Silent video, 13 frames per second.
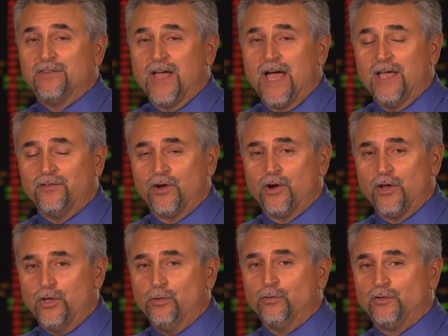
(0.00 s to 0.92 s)
guys are
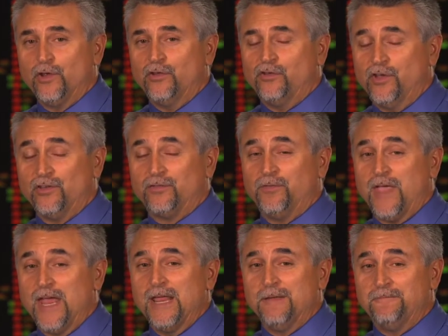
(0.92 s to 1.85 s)
used to just
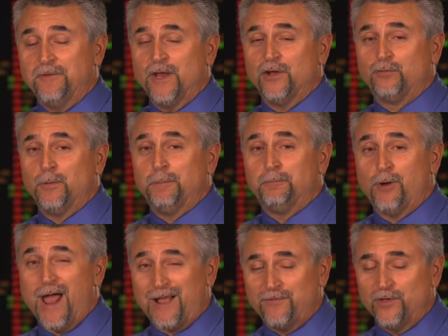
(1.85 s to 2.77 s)
getting finished with
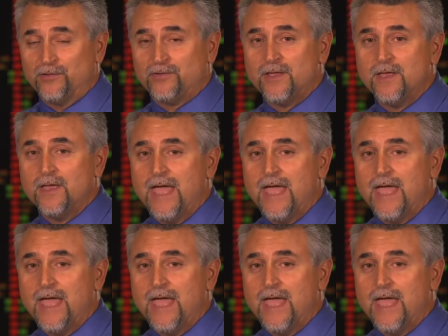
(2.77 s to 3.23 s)
breakfast